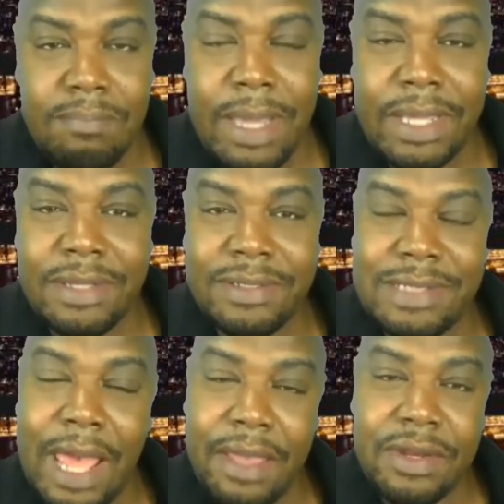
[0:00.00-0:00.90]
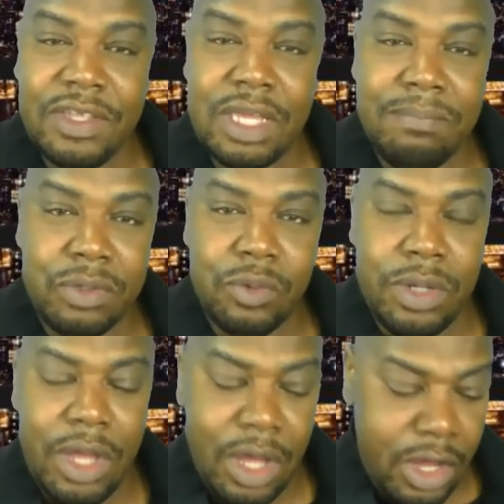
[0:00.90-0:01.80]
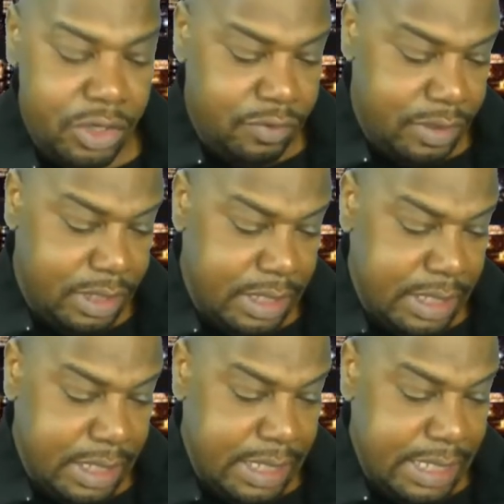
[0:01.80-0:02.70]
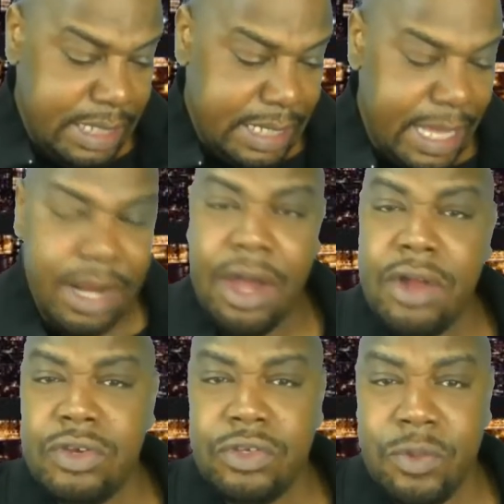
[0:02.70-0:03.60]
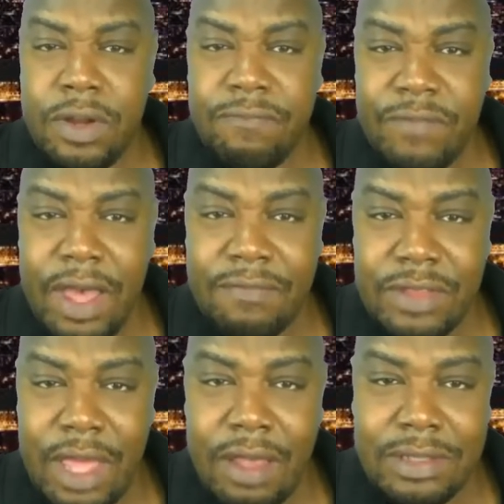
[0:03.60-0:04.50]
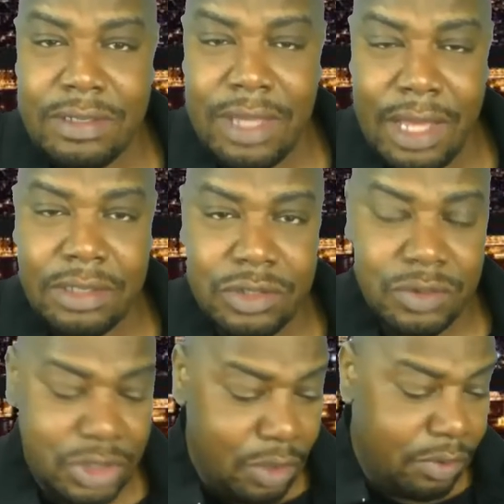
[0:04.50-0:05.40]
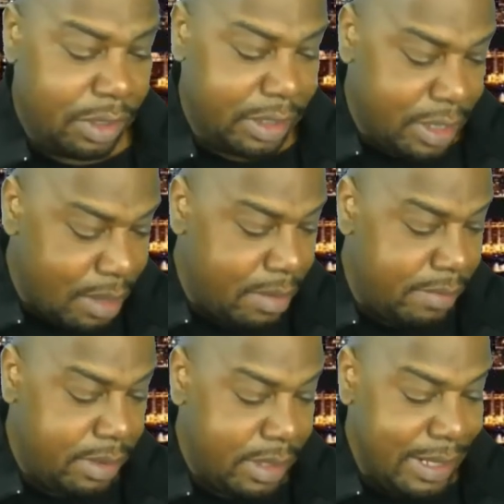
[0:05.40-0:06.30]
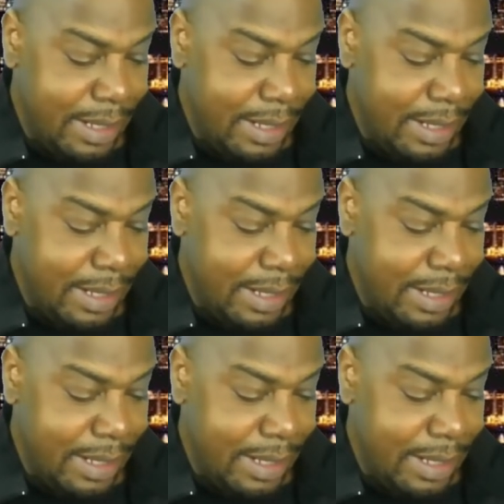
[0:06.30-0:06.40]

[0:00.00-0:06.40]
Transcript: Megan Thee Stallion is getting between $100,000 and $125,000, so she on the come up.